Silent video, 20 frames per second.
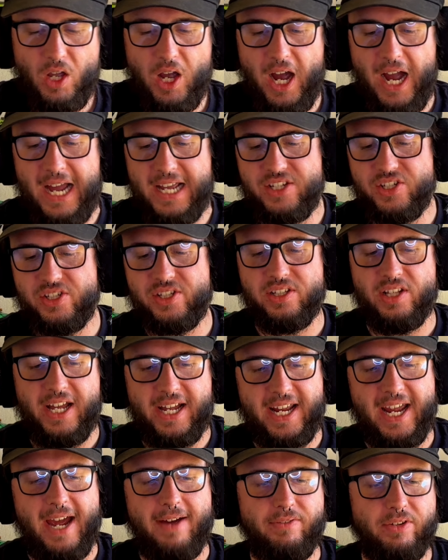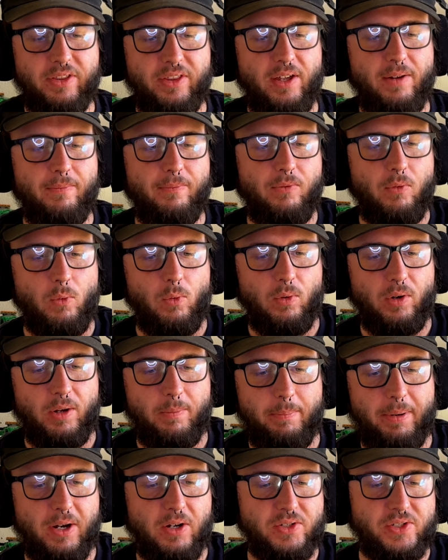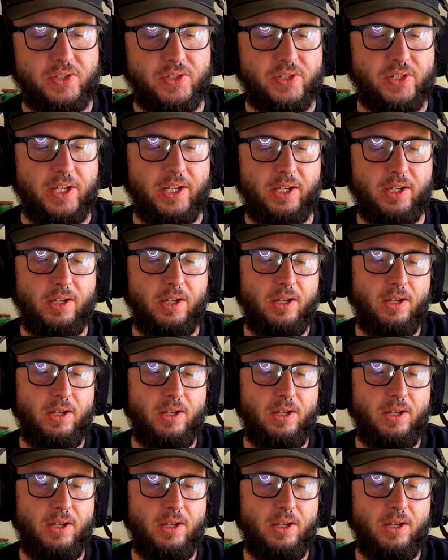I just like having them for comparison's sake,